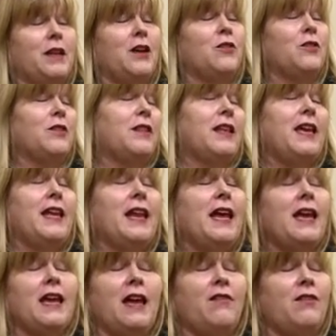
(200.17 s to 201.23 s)
But other than
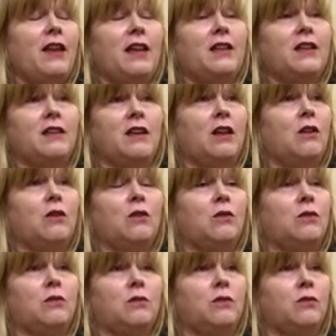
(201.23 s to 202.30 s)
that, I've had
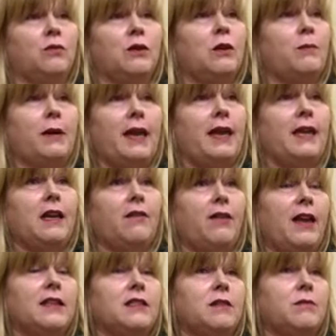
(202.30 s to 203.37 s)
no real pain. I've
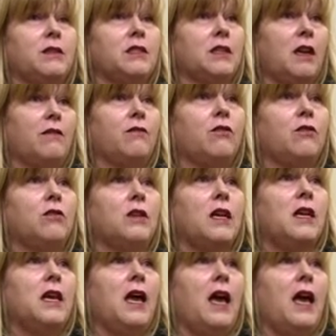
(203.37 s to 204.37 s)
had some discomfort.